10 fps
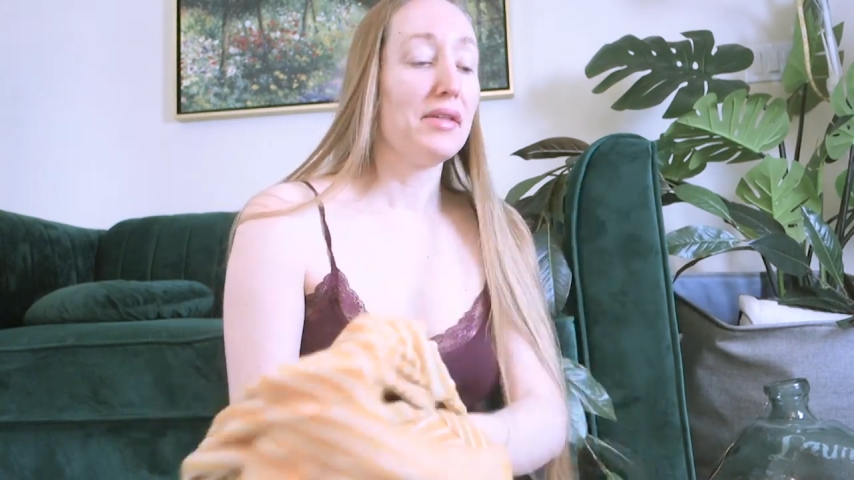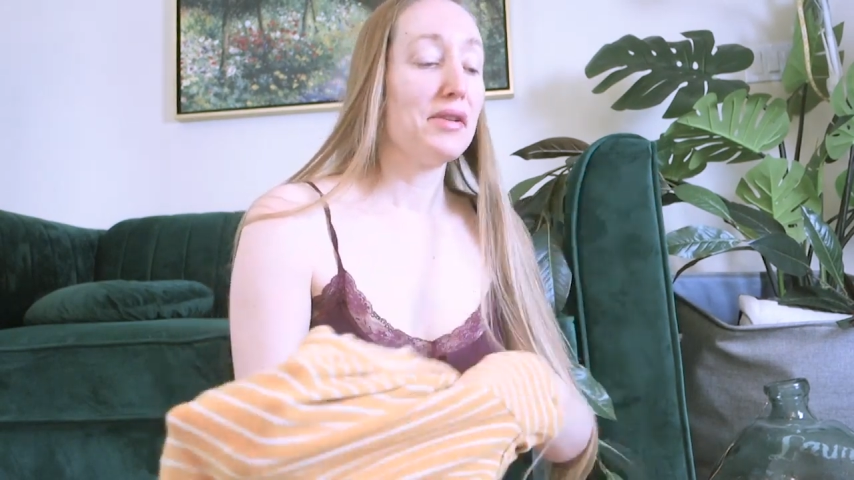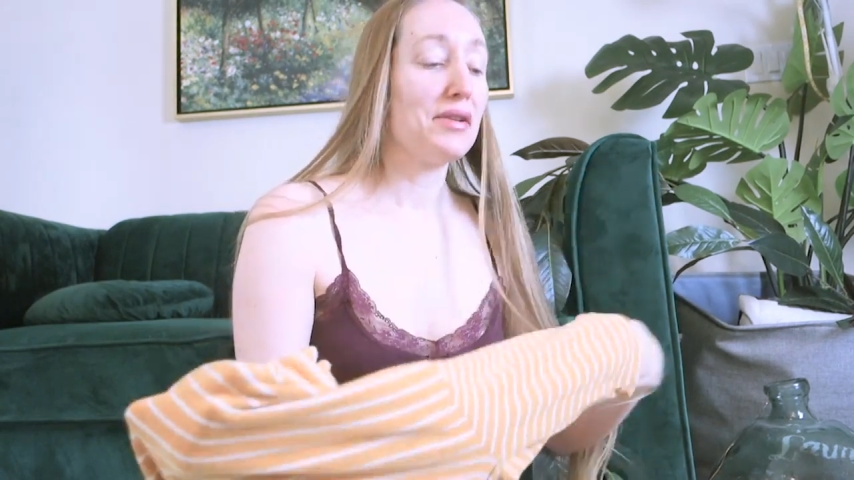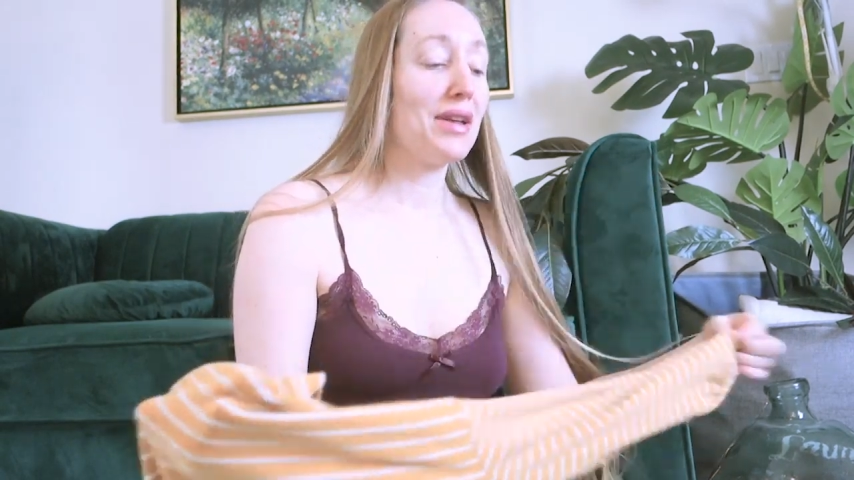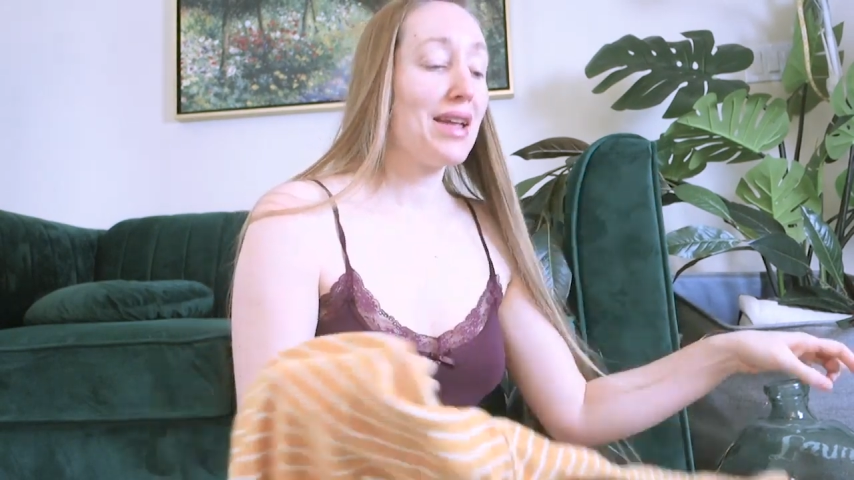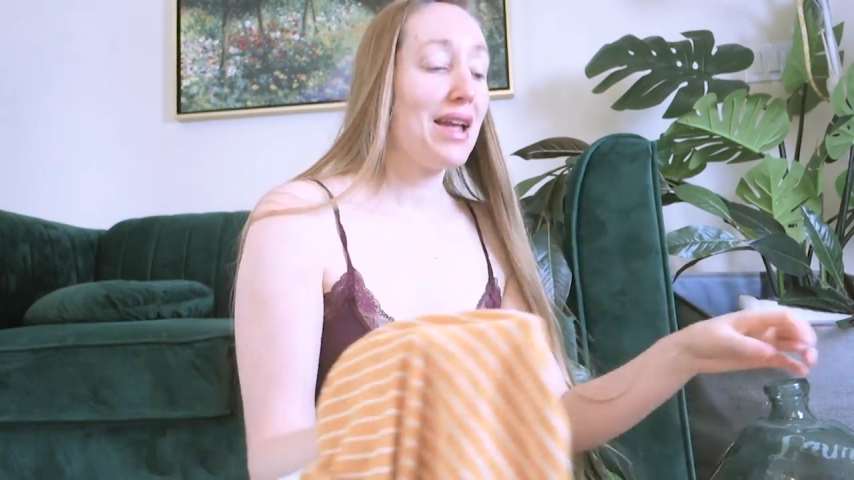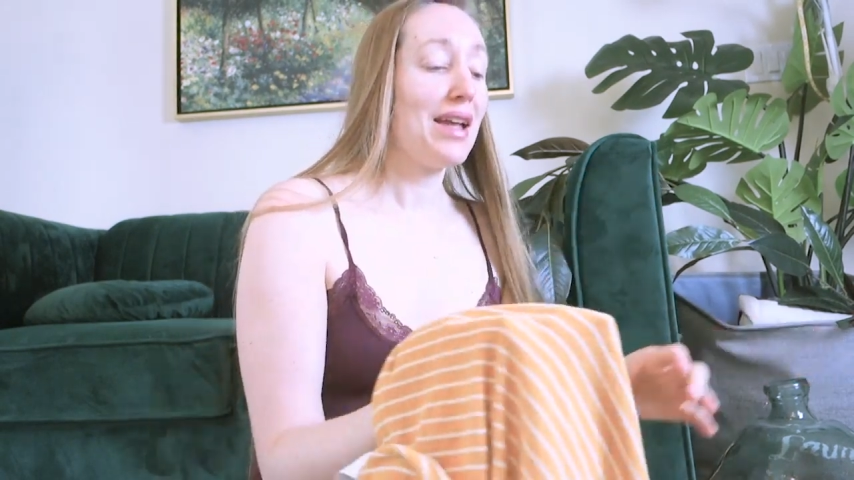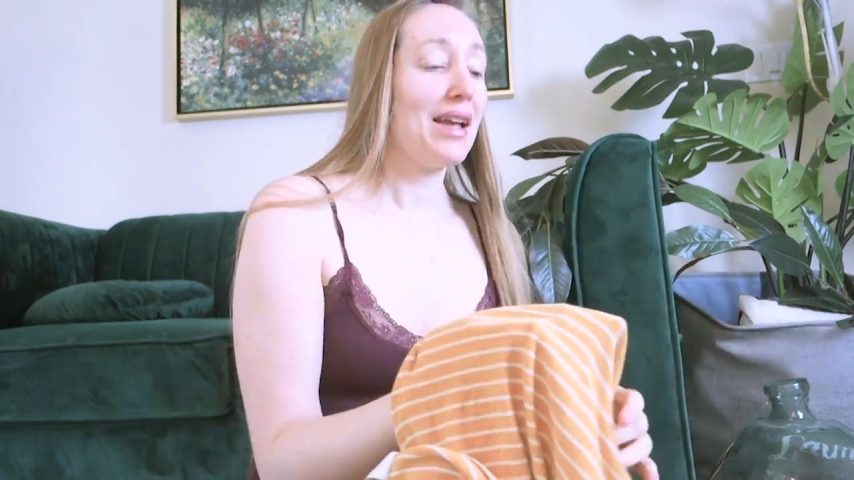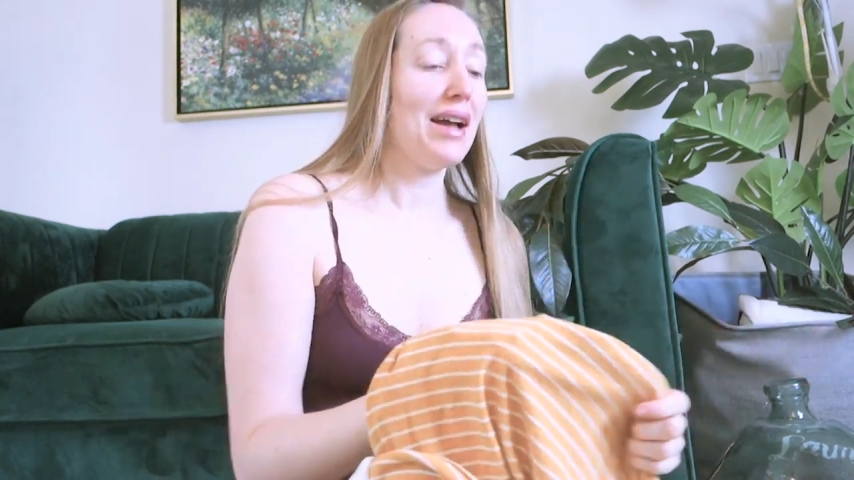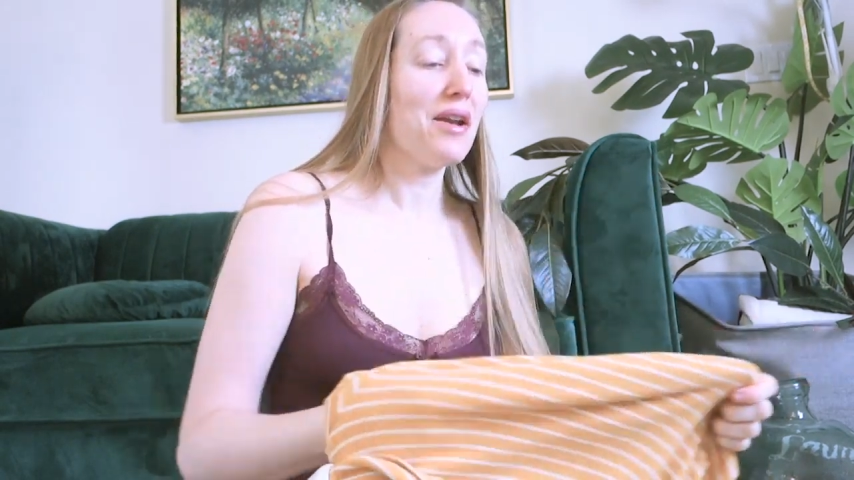
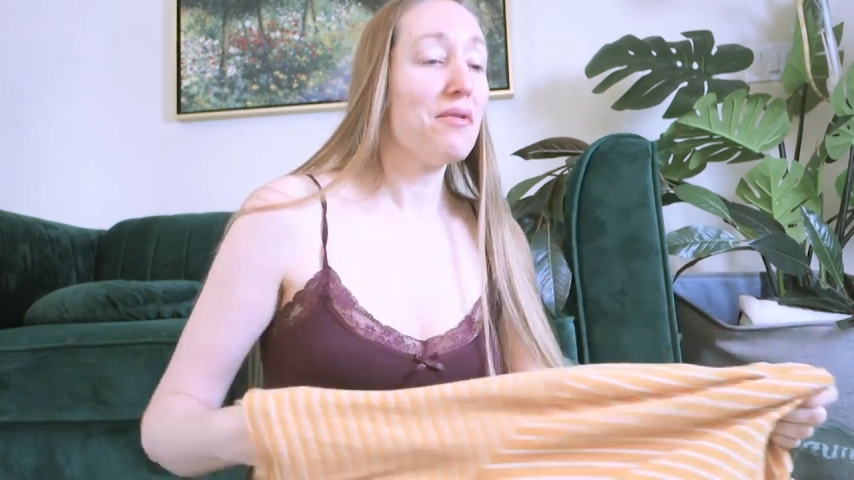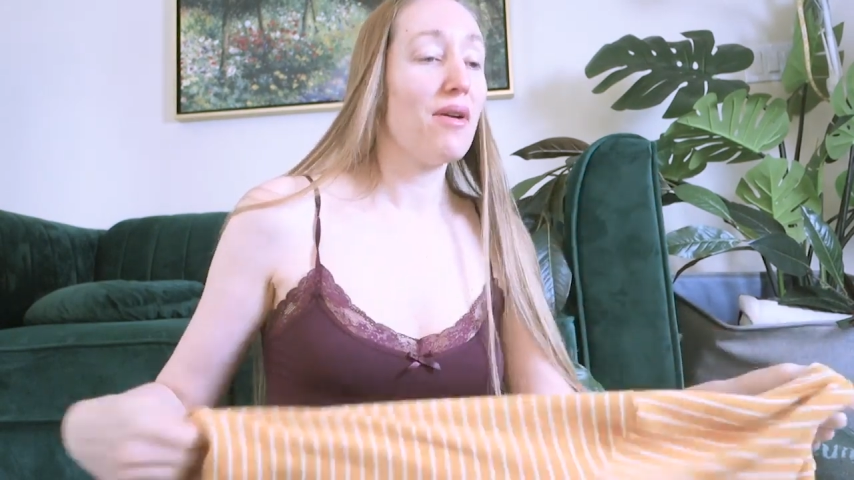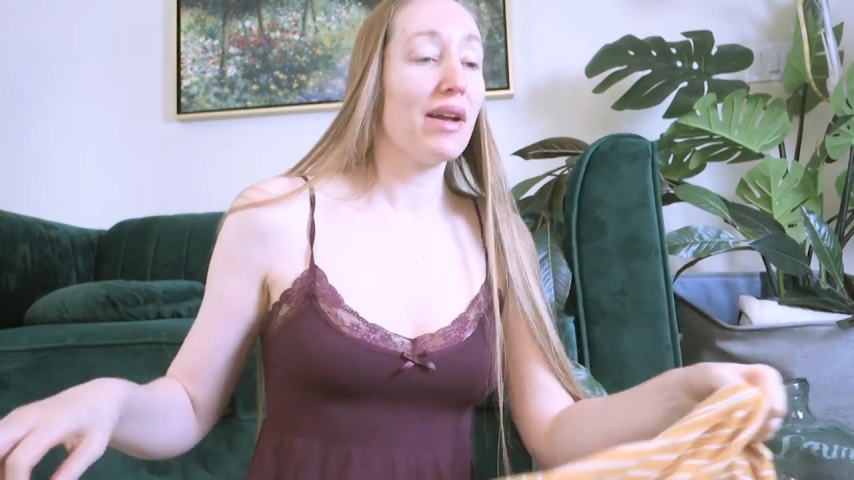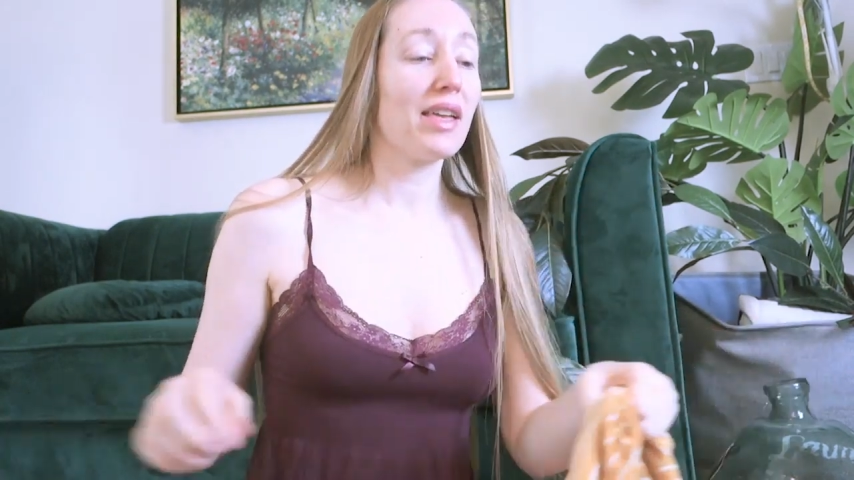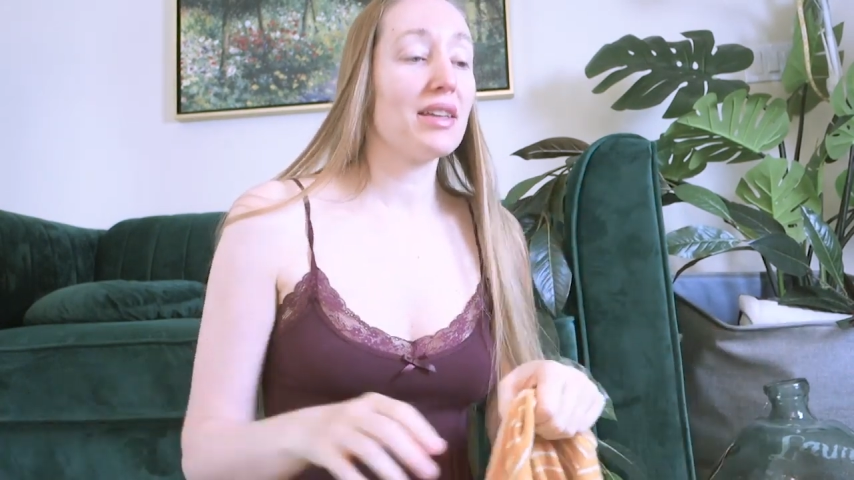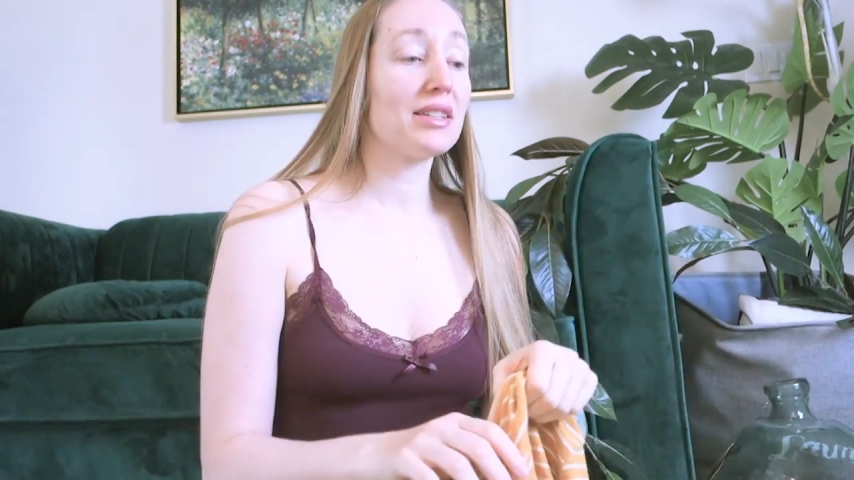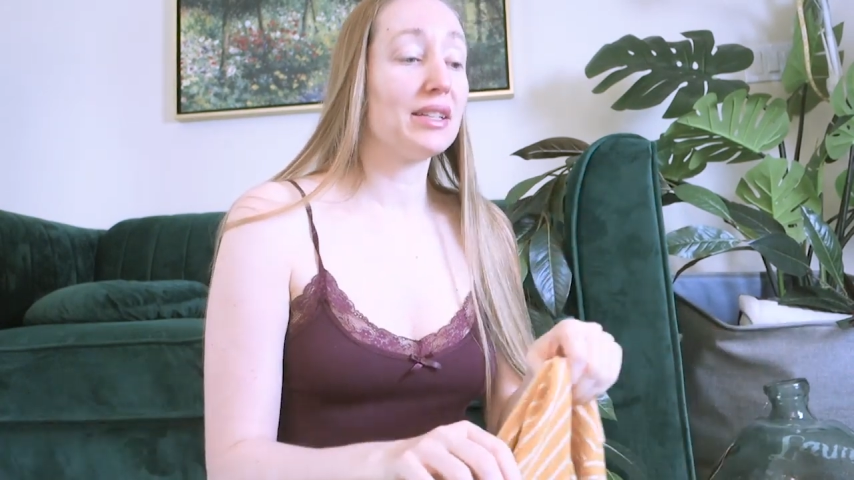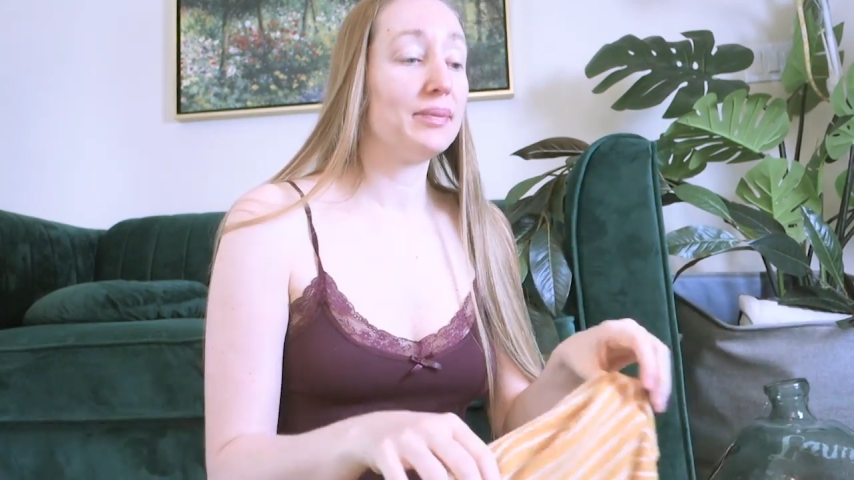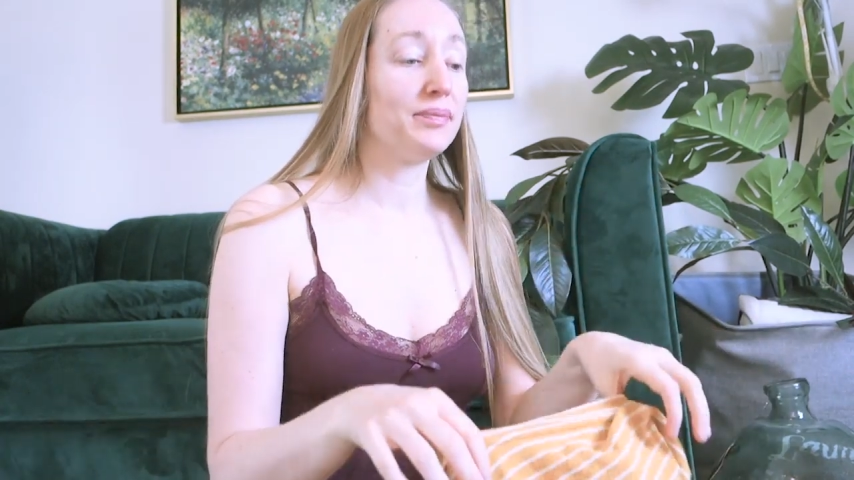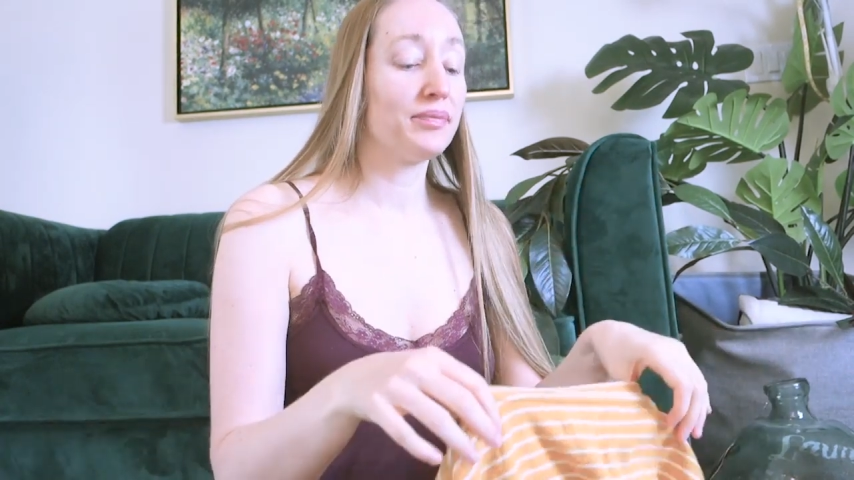I don't know, I guess